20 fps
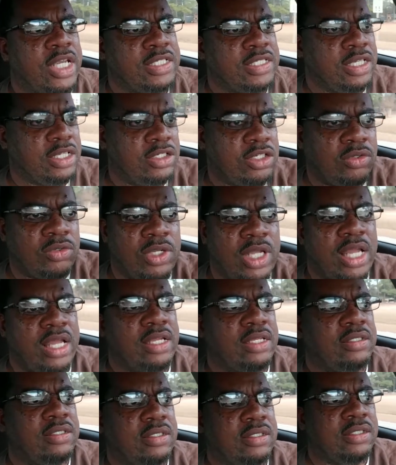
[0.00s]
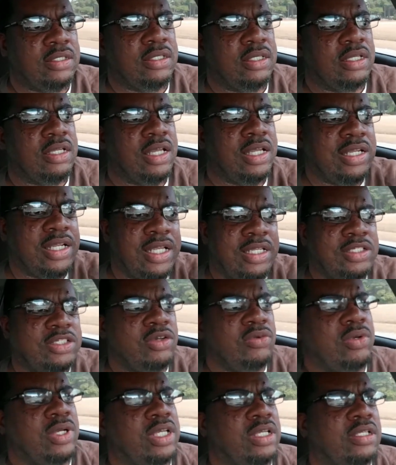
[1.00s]
They say do that, and they
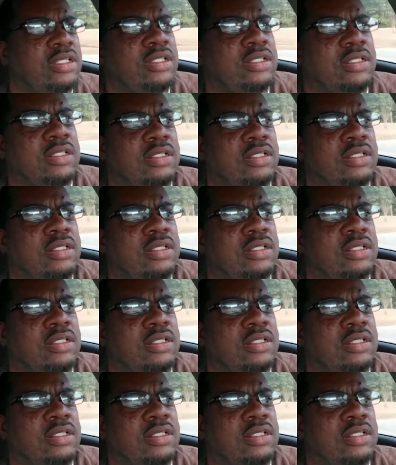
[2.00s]
do it